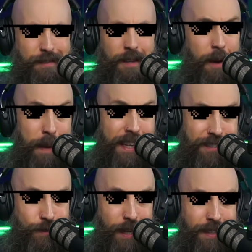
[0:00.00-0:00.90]

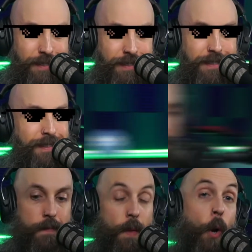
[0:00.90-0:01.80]
Amazing, right?
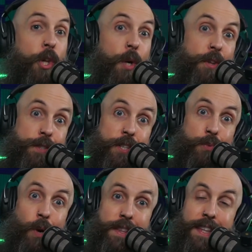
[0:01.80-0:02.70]
Oh, you know what? There is
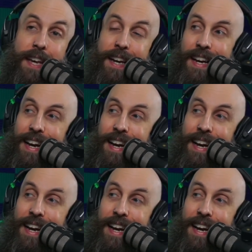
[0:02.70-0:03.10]
one thing.